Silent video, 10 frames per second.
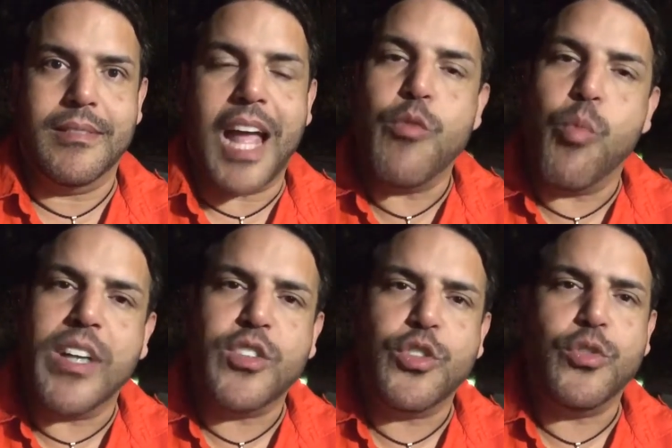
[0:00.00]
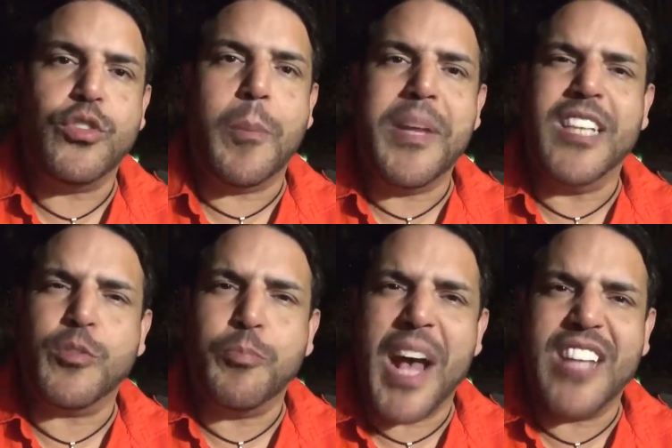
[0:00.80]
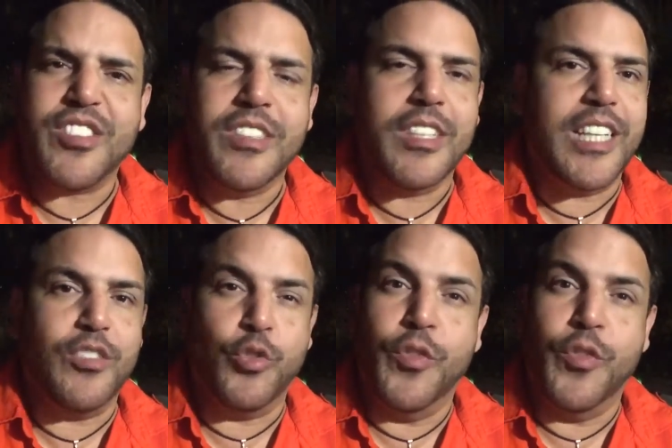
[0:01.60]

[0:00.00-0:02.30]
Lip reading: I want you to be as passionate as